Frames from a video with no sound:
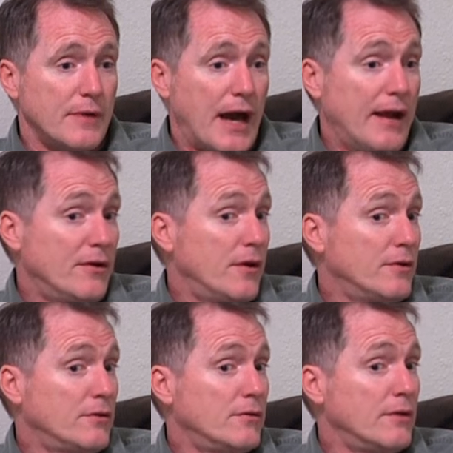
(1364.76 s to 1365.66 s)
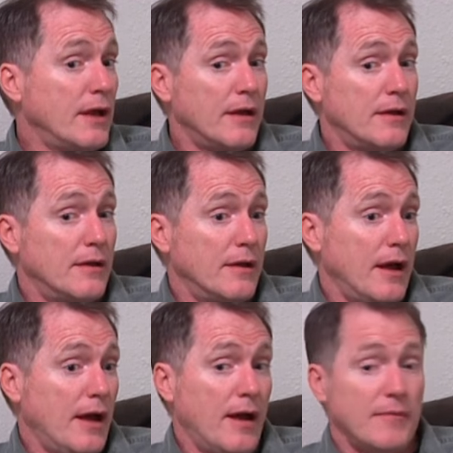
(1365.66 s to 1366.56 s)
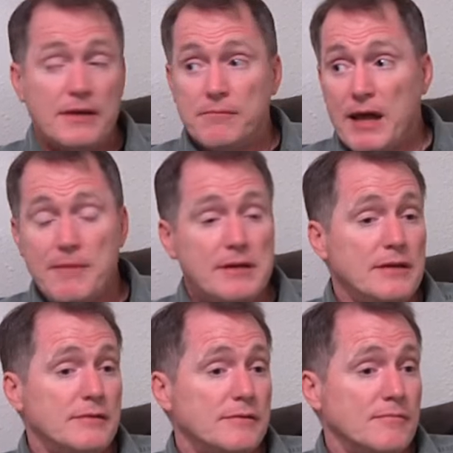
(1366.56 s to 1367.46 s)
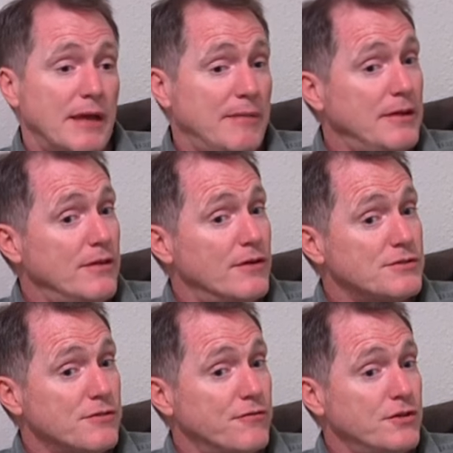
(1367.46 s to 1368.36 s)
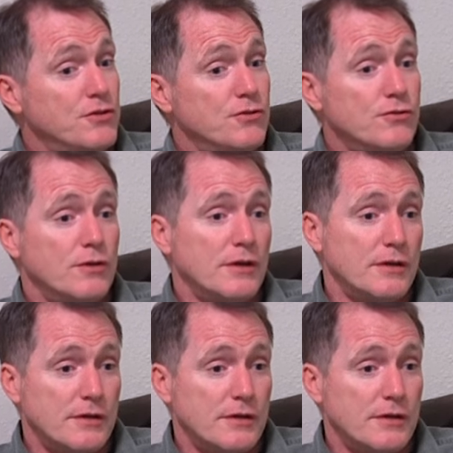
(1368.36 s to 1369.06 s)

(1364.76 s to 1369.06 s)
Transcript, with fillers: I don't know. I, I mean, maybe maybe there's a few